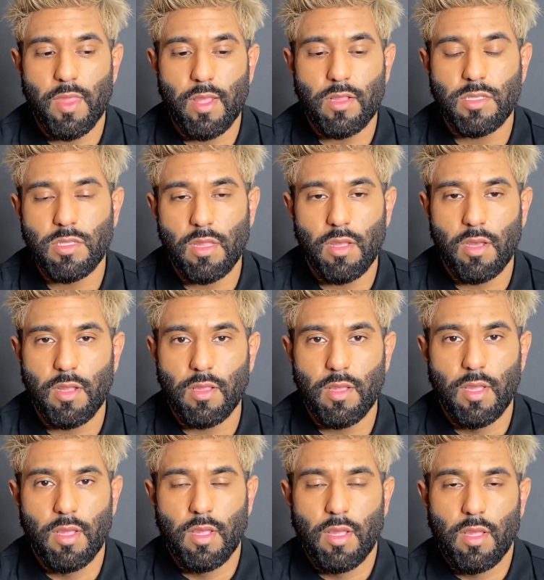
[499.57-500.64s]
In the
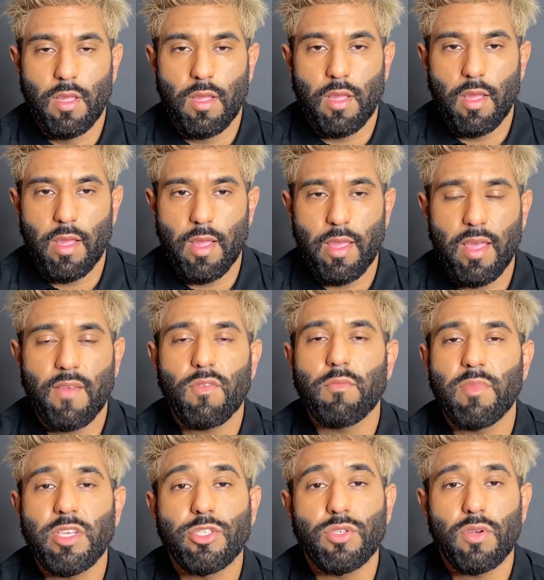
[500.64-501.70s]
salon, I have to
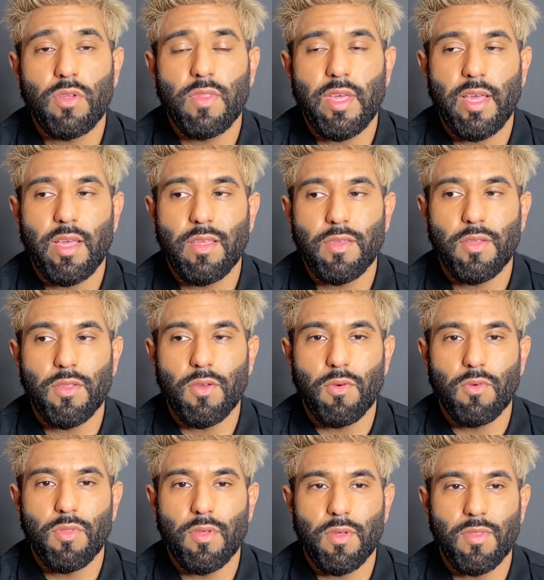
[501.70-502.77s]
make sure that
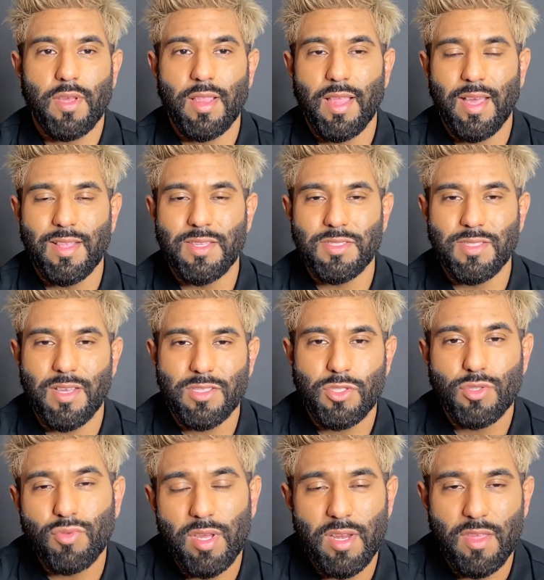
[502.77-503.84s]
the client is not
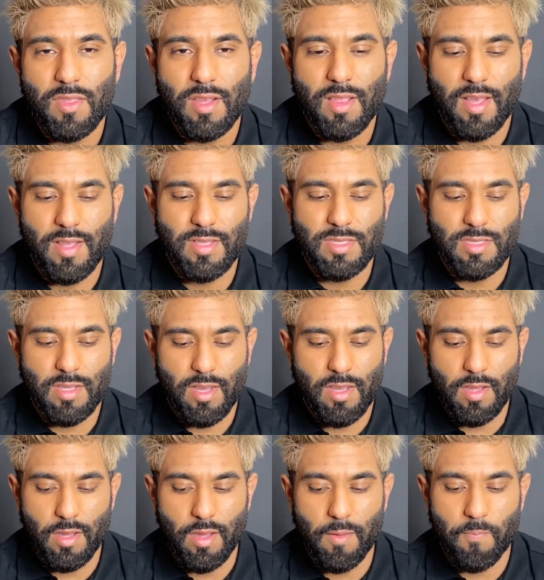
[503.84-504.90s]
sweaty, the client is
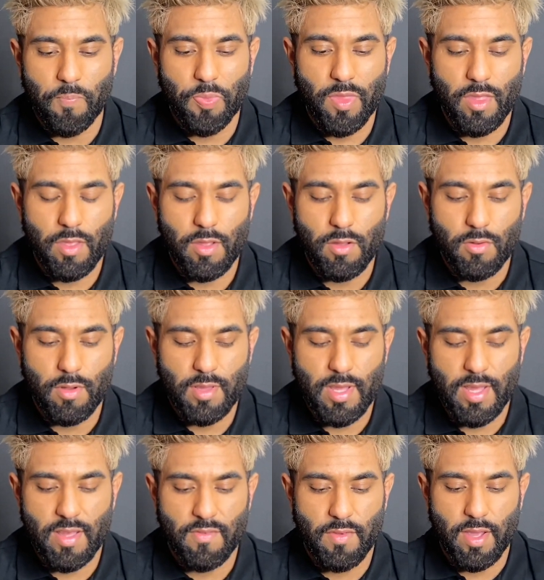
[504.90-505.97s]
not going to
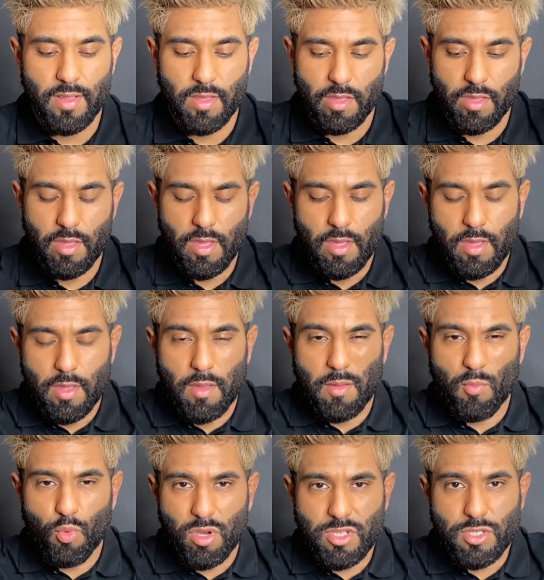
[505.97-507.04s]
have any
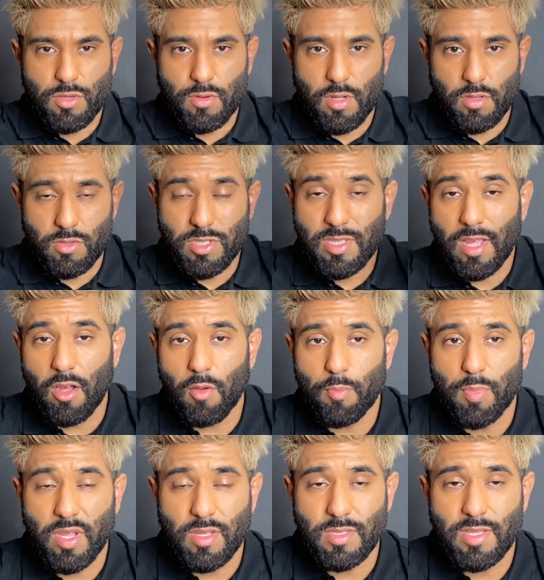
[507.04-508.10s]
moisture on their scalp,
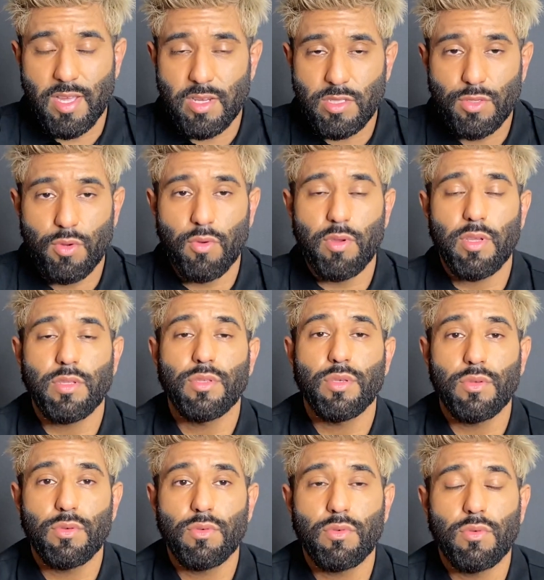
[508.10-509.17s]
because that is going
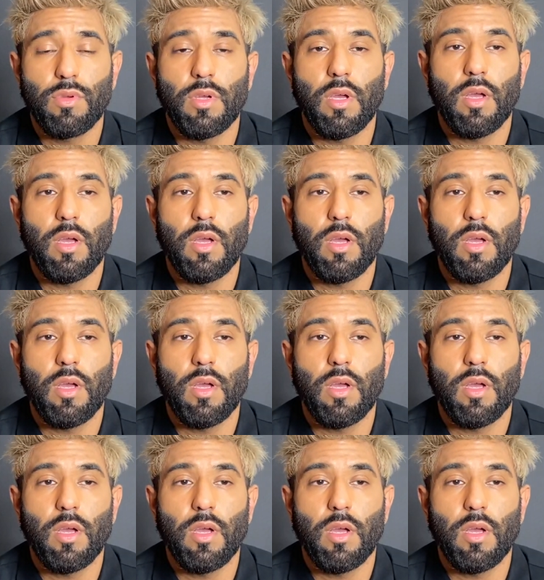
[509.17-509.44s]
to